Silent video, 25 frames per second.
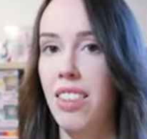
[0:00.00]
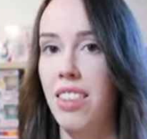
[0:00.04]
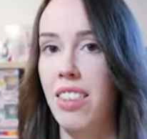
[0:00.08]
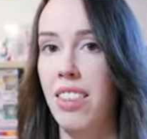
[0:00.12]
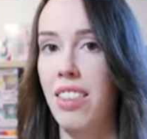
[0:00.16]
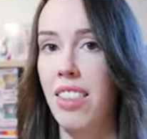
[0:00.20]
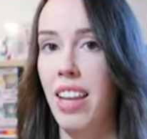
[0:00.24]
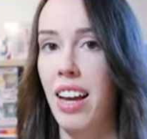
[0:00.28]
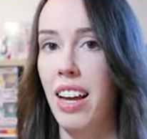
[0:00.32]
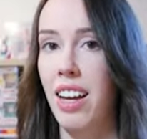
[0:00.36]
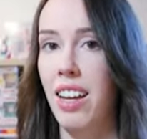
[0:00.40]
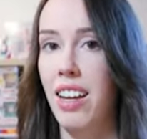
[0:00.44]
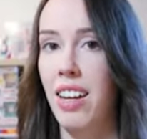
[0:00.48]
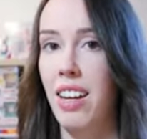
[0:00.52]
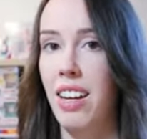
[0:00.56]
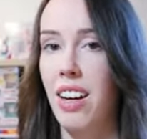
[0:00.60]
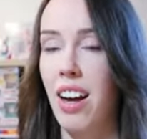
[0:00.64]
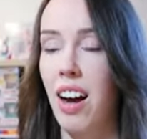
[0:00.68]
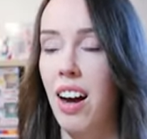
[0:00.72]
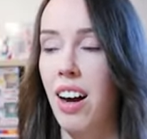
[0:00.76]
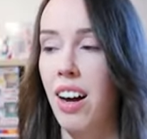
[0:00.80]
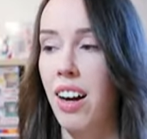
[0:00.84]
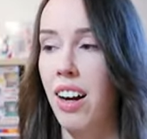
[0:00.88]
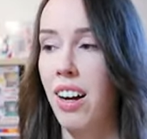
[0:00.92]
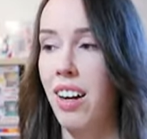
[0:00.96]
they
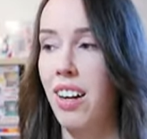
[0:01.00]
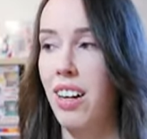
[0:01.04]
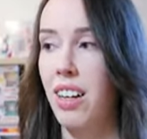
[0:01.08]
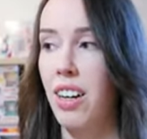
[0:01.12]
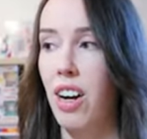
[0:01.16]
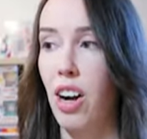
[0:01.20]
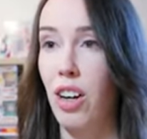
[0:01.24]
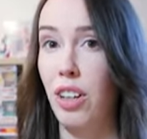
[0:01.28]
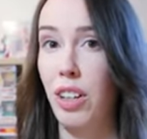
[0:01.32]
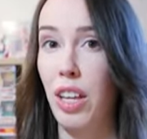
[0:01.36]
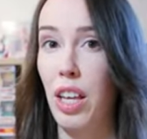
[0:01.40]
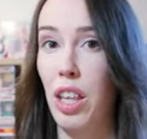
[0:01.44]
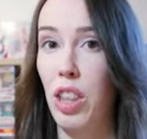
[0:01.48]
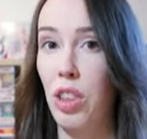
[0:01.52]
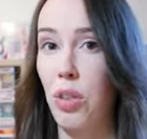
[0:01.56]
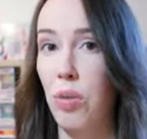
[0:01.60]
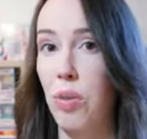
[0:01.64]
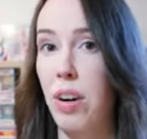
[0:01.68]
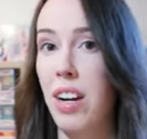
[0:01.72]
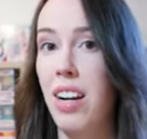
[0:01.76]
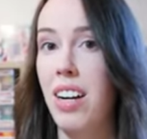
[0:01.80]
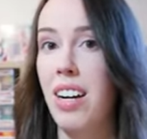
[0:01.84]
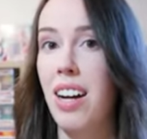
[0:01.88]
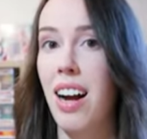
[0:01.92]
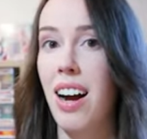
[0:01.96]
are only
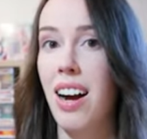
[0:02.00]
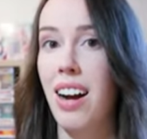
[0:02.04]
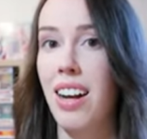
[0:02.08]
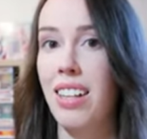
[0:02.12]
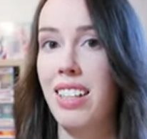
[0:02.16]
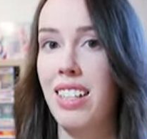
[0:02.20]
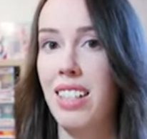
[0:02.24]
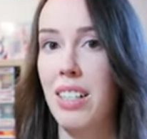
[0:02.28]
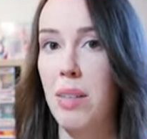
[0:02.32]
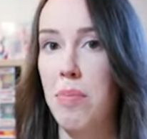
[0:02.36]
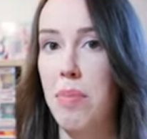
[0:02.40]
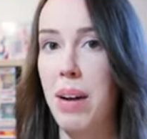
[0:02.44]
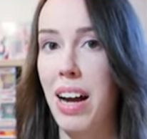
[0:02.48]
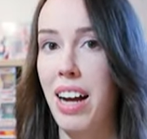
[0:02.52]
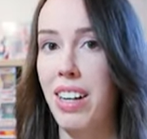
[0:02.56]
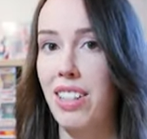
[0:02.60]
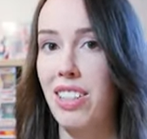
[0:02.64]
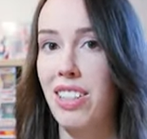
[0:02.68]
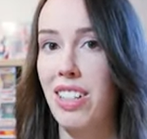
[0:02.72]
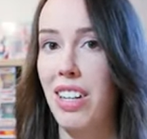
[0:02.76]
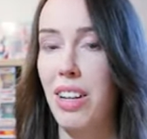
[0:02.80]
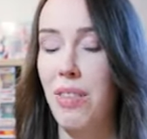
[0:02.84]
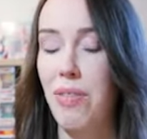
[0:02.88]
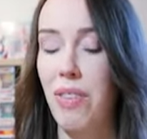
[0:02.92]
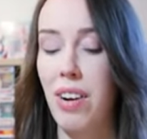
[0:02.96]
3 cards in a pack, so
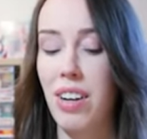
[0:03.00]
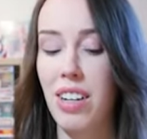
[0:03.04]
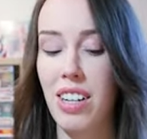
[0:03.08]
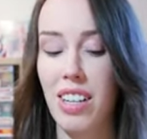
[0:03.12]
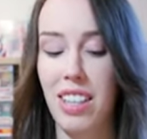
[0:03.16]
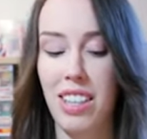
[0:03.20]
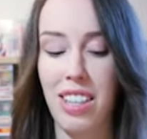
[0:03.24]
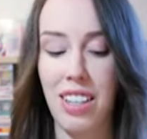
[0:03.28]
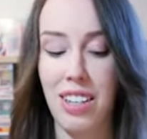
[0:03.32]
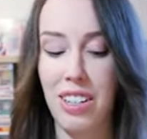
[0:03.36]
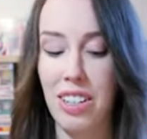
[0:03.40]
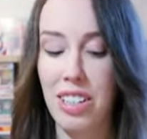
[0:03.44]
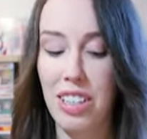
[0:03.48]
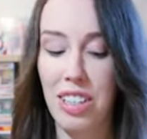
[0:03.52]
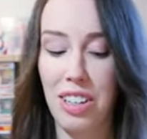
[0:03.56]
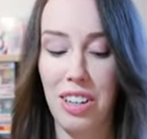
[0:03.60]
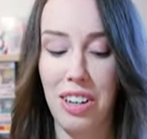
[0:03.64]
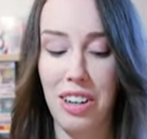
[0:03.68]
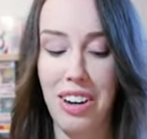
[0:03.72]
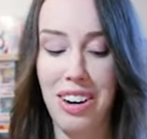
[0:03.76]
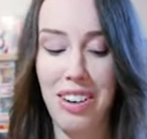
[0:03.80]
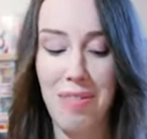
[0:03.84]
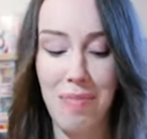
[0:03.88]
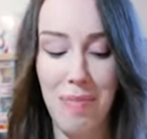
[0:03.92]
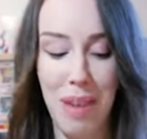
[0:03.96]
they're very thin, so
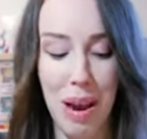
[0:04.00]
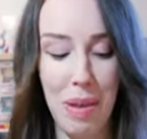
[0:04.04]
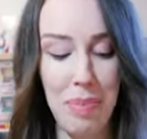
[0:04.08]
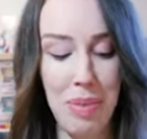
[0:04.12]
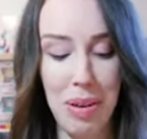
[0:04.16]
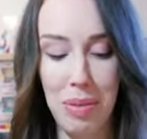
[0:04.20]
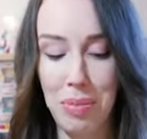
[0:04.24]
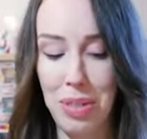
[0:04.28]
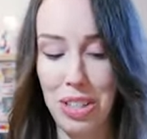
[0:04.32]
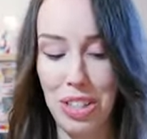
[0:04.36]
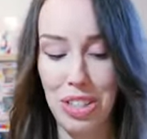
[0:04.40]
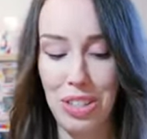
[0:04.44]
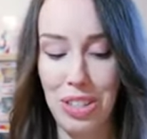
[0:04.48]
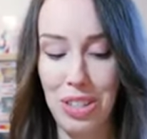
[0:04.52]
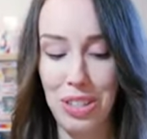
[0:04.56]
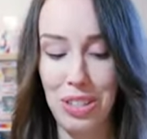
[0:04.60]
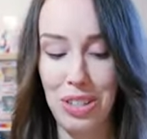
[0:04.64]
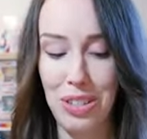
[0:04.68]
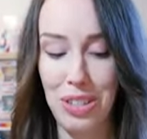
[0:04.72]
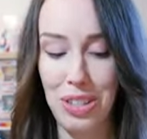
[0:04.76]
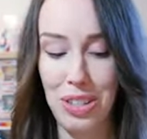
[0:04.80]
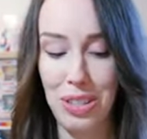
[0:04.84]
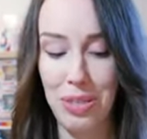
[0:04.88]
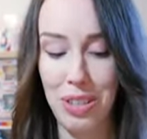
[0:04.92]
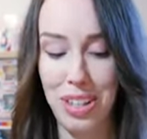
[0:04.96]
maybe I'm just not
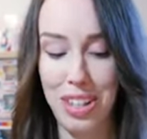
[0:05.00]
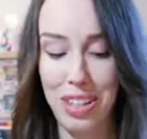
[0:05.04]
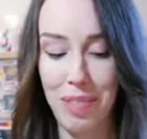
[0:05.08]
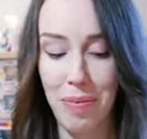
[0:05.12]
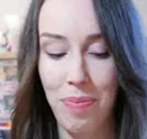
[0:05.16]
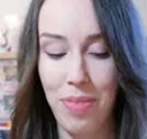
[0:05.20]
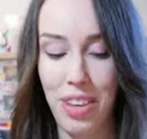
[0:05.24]
used to it.